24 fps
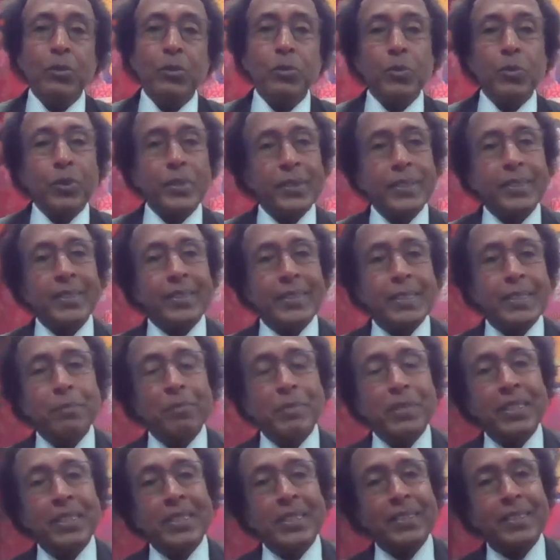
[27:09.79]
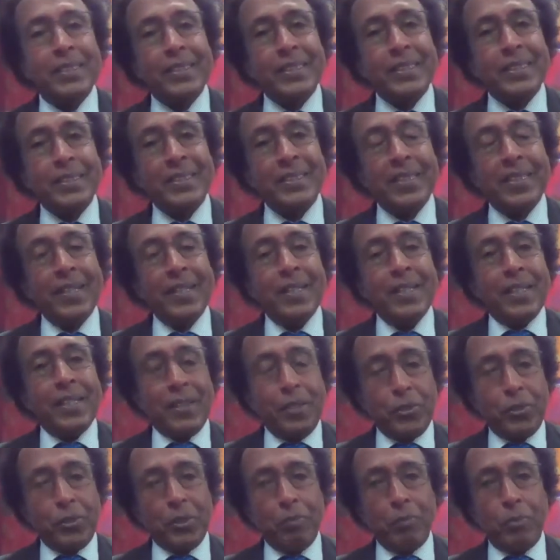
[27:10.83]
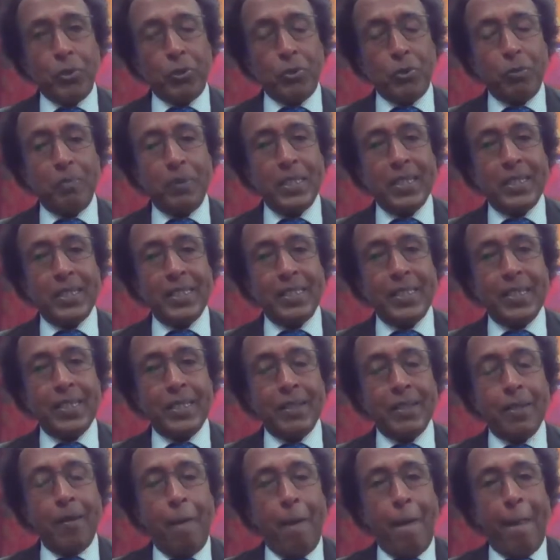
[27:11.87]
With CBDCs, there's a possibility that,